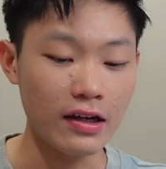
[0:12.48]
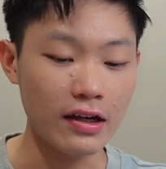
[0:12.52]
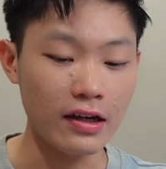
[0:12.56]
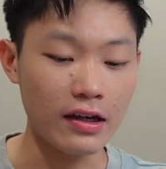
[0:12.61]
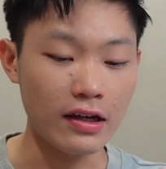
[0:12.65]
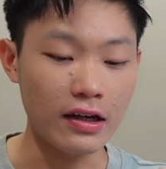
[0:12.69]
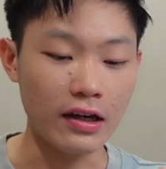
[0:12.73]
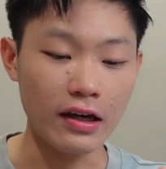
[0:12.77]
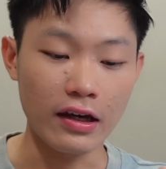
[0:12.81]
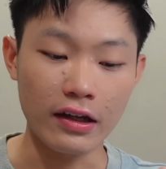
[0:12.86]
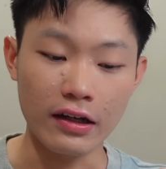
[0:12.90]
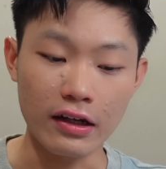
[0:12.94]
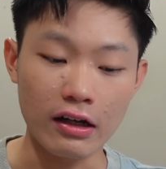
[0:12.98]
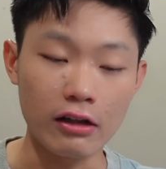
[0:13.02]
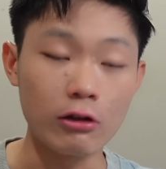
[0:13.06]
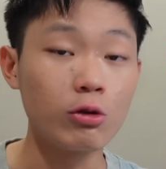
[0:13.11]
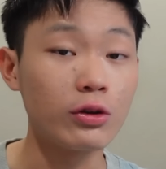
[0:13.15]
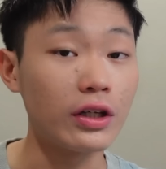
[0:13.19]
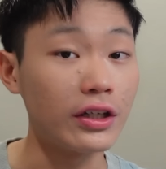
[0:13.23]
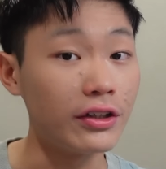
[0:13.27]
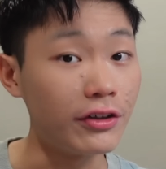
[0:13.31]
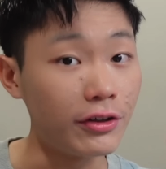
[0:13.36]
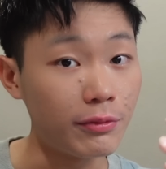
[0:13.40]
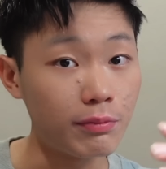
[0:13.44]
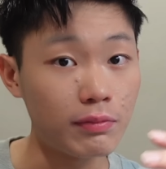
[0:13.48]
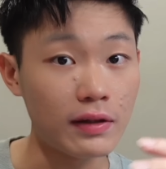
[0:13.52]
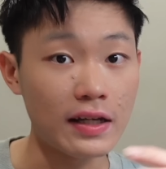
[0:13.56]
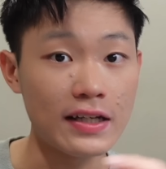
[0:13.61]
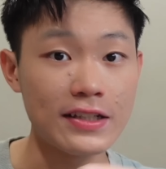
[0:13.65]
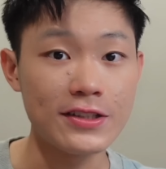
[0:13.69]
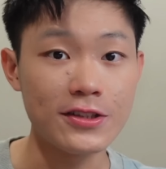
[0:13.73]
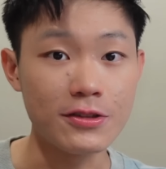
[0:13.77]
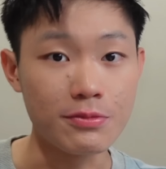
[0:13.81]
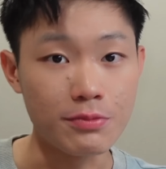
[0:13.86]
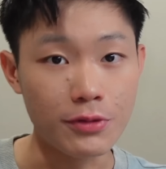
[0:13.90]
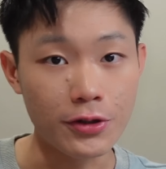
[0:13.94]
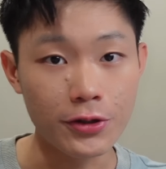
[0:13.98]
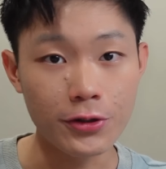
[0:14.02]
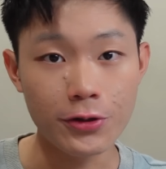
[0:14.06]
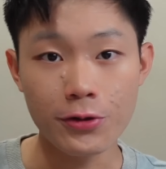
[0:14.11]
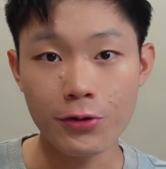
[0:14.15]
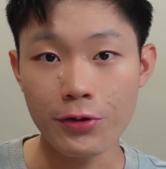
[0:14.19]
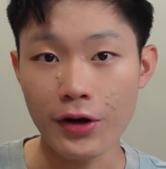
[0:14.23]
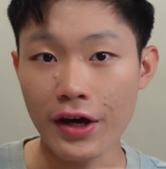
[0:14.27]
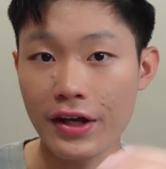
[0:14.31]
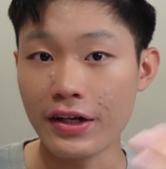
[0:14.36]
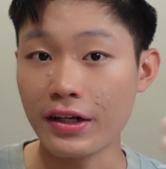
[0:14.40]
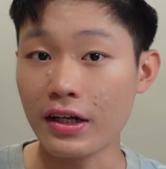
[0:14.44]
and I'll look at replies
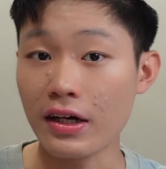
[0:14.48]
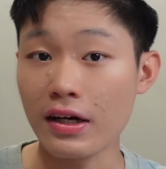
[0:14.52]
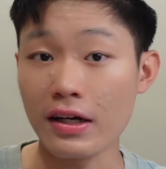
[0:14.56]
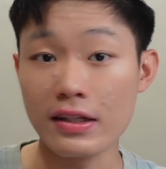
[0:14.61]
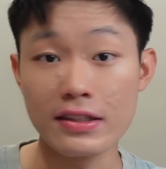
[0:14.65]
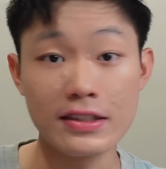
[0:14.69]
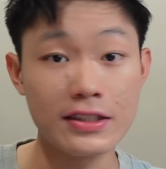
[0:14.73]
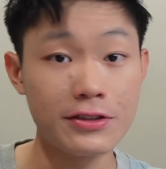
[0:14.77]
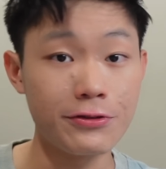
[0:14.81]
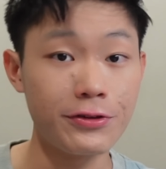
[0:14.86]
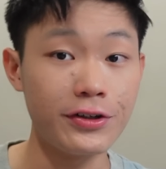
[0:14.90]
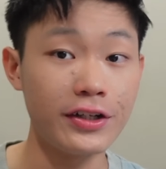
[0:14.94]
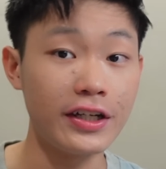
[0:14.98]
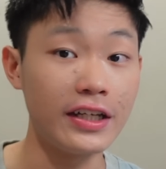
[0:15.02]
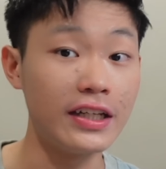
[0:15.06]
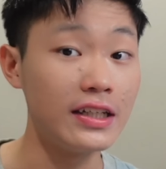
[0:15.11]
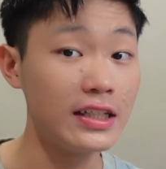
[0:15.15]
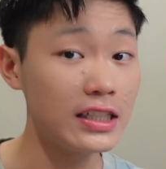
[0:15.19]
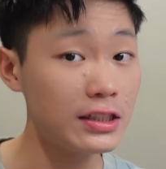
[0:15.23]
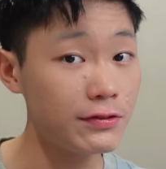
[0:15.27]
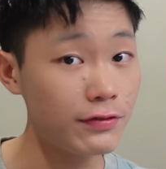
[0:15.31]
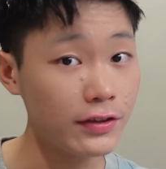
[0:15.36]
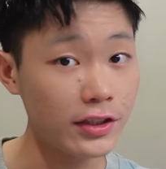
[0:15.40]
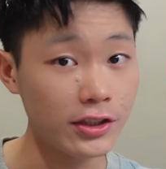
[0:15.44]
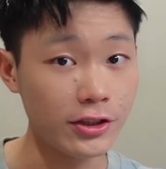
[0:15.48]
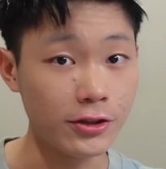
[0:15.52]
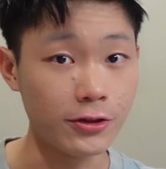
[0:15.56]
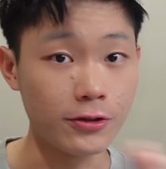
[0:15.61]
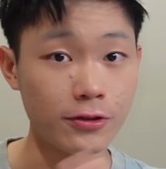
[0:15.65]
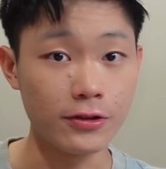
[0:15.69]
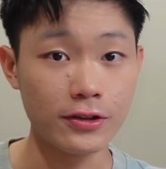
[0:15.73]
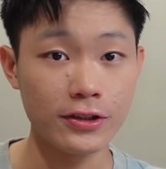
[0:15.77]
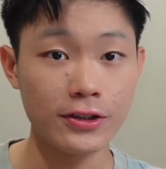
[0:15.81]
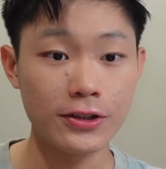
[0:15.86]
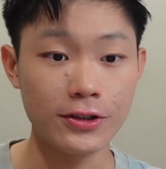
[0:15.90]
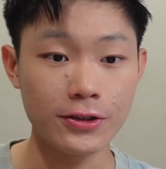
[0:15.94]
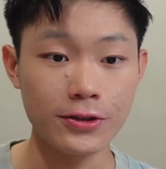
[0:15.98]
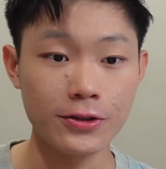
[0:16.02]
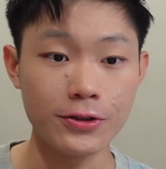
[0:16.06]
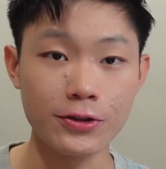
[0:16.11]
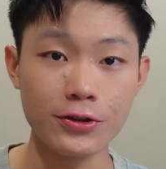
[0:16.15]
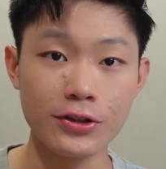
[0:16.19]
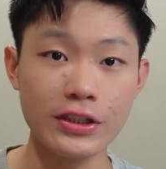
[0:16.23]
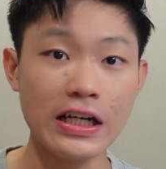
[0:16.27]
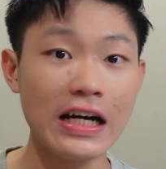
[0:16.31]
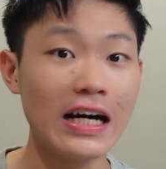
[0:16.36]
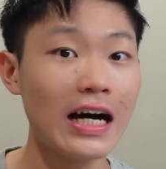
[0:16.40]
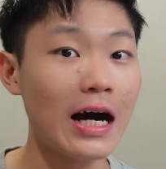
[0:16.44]
tomorrow and answer it in this video.
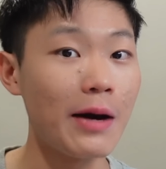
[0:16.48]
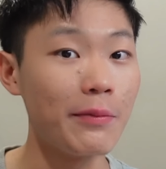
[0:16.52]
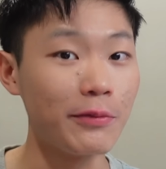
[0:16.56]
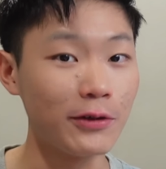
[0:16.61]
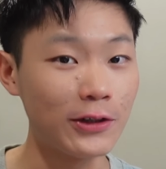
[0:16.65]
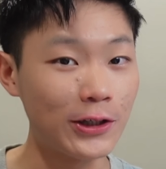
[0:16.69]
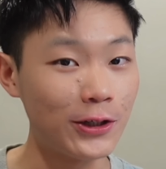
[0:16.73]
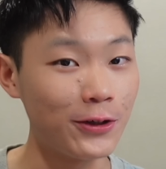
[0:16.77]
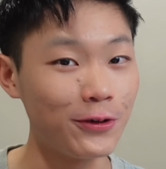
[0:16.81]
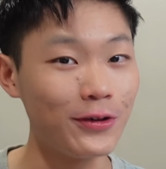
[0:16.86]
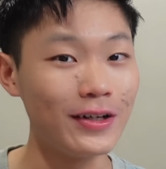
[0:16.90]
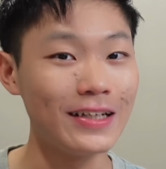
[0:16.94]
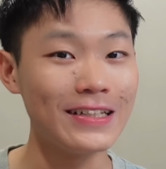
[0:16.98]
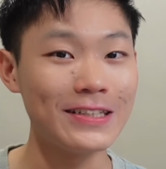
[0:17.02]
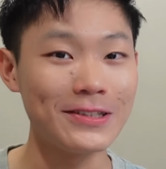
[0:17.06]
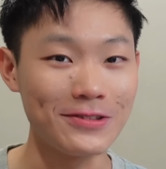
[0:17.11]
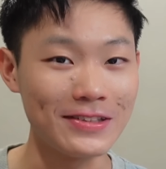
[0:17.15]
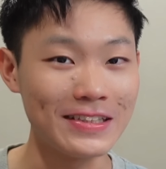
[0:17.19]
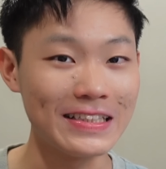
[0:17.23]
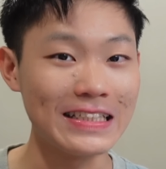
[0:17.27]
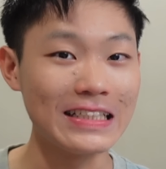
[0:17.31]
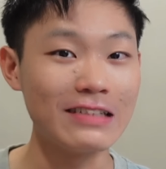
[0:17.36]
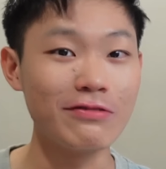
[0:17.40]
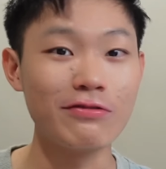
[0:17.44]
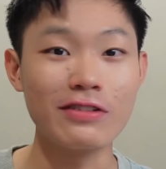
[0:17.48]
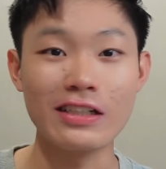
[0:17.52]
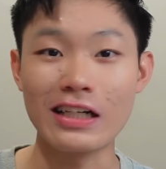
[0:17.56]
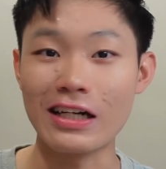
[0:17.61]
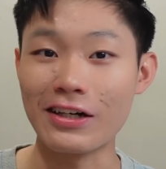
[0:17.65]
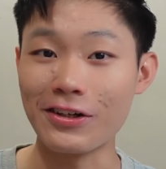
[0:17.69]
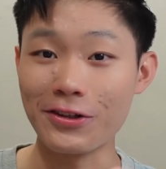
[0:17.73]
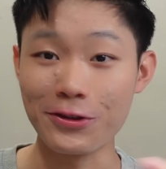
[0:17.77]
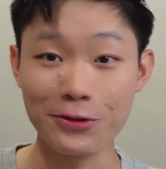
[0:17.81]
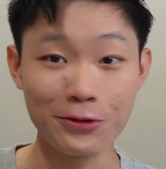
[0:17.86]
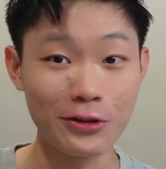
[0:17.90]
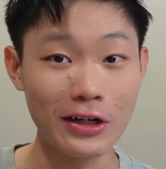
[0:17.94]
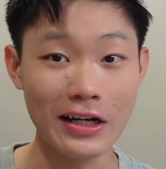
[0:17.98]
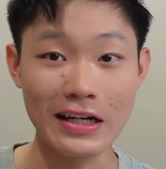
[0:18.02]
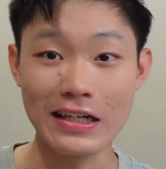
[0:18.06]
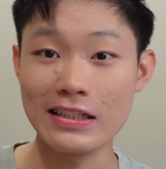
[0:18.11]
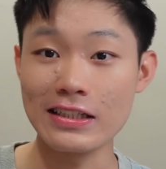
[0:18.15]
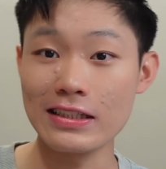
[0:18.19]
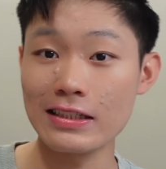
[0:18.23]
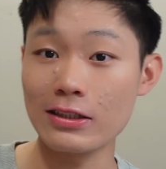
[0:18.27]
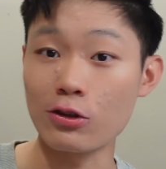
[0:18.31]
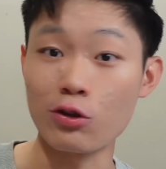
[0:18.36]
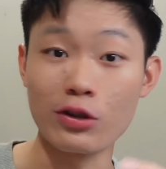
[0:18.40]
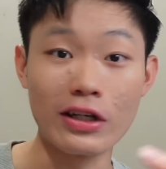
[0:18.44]
So yeah, I'm curious to see what are you
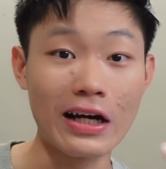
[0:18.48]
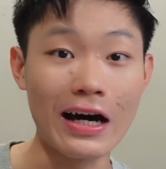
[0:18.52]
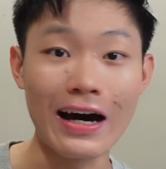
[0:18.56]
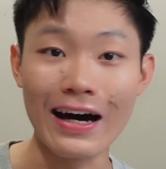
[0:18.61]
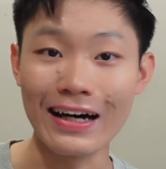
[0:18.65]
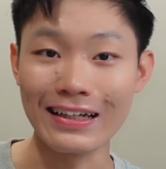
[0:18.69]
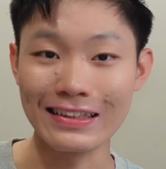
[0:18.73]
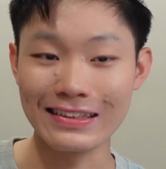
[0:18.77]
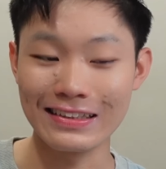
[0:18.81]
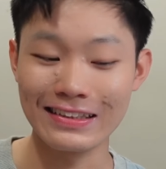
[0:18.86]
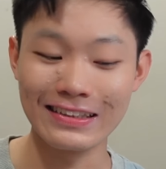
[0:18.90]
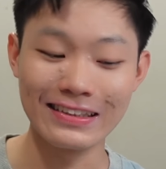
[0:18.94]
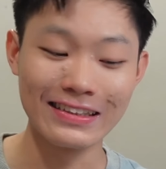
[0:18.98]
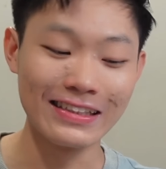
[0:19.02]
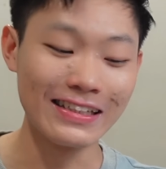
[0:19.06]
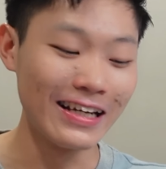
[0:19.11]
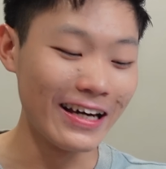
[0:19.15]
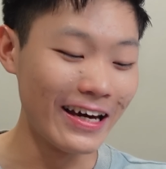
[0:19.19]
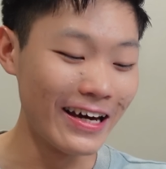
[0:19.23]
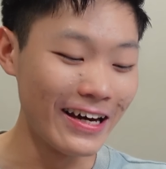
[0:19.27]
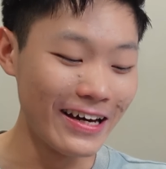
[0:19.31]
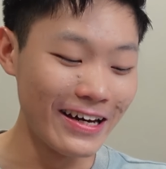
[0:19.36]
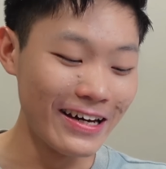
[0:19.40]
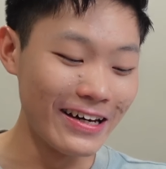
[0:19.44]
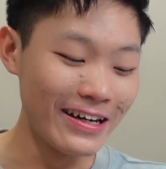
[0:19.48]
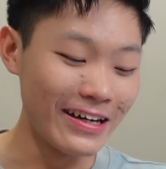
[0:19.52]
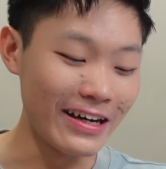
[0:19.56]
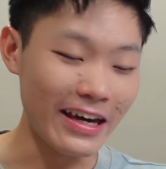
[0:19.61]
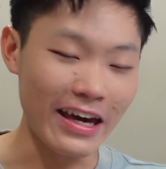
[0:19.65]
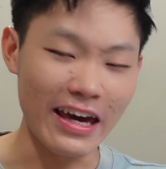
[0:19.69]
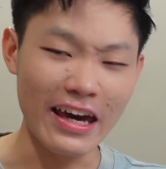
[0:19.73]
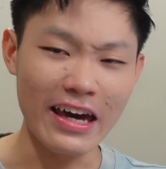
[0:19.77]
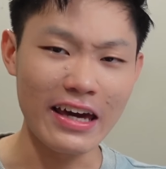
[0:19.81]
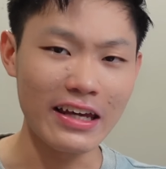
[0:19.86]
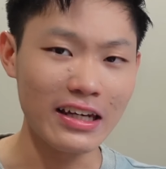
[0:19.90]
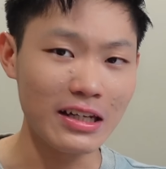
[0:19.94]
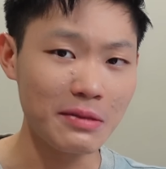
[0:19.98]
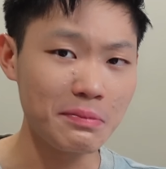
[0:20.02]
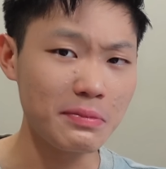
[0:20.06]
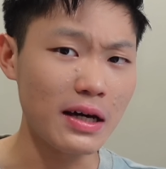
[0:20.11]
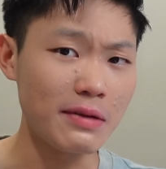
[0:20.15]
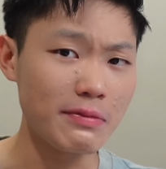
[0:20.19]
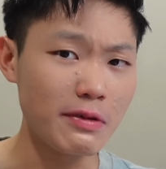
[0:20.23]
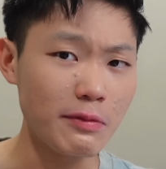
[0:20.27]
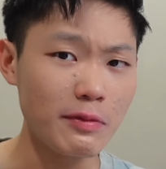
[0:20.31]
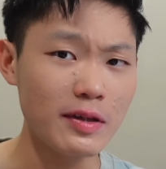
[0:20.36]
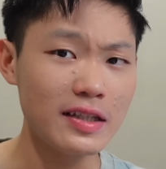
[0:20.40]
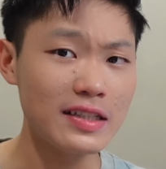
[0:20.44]
guys gonna ask, and
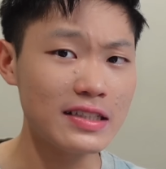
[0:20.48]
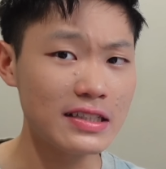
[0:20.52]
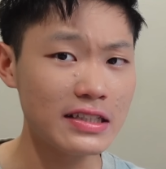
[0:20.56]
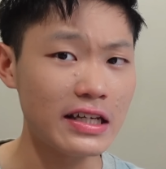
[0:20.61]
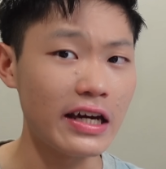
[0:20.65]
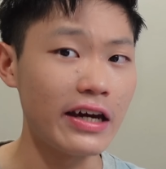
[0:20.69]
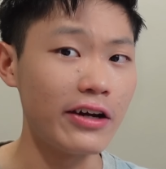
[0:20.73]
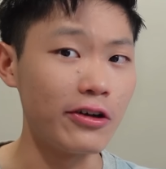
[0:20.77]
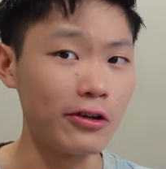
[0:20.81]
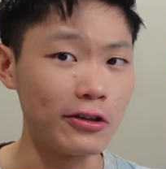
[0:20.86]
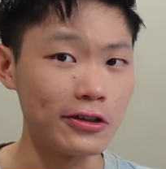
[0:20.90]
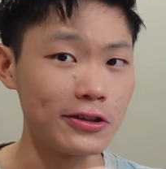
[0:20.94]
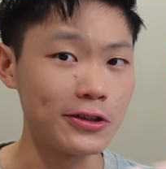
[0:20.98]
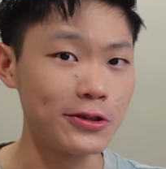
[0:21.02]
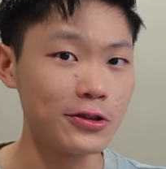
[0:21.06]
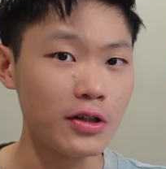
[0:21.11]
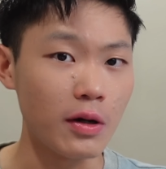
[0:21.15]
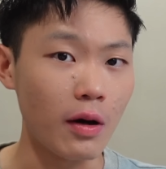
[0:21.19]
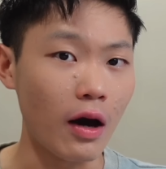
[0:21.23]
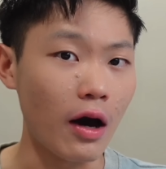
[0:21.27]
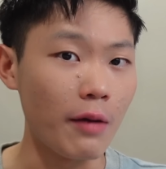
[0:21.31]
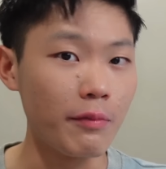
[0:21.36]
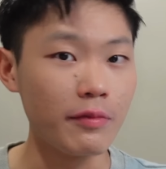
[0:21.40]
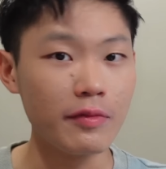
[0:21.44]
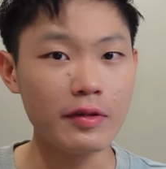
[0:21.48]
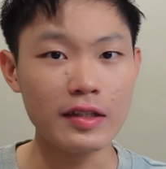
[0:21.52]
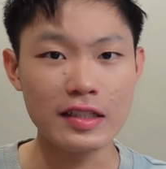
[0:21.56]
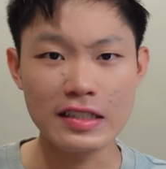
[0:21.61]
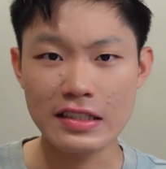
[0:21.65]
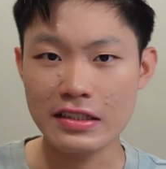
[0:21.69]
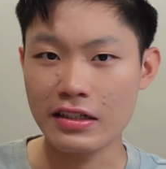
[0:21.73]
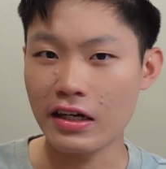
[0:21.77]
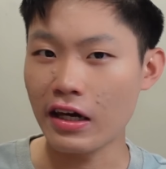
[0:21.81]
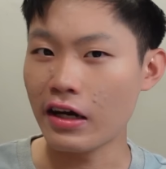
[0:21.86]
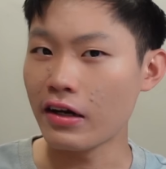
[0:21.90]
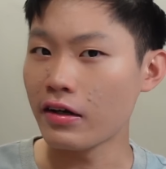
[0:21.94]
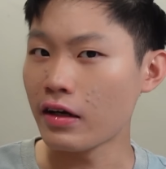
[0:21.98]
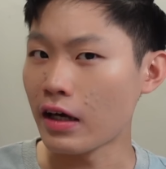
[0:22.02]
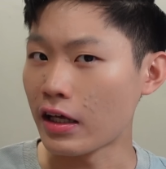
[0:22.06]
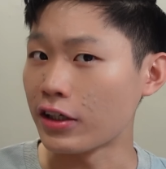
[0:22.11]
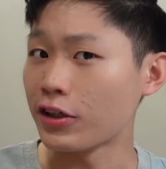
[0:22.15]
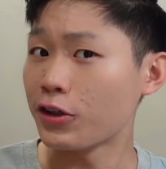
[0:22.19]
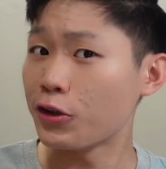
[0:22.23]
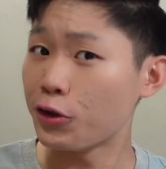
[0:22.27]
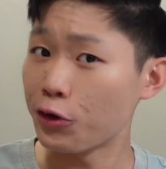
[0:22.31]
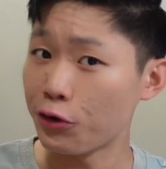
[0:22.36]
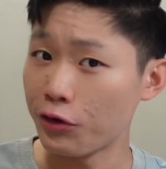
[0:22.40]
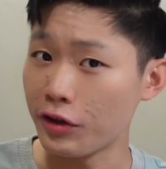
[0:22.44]
I'm a bit scared also. I'm a bit scared
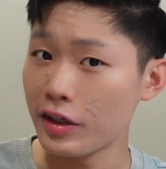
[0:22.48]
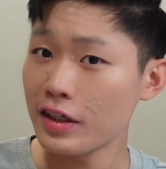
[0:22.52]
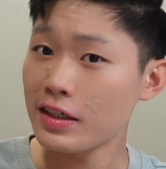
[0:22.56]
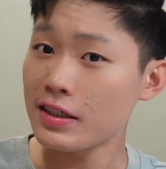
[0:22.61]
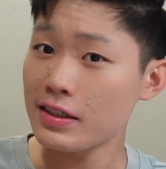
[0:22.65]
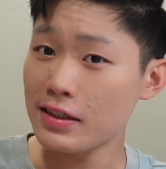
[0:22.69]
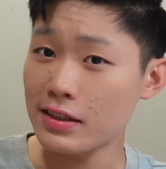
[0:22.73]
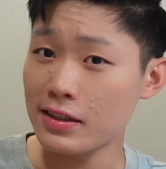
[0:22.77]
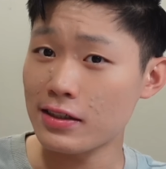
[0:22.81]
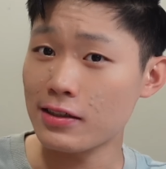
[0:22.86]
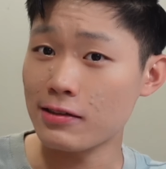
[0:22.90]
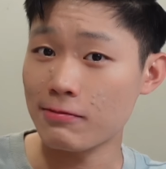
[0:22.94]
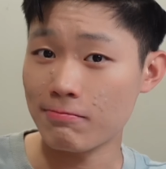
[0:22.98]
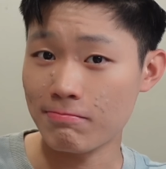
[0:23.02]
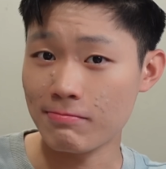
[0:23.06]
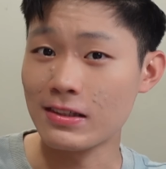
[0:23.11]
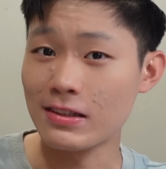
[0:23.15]
and curious.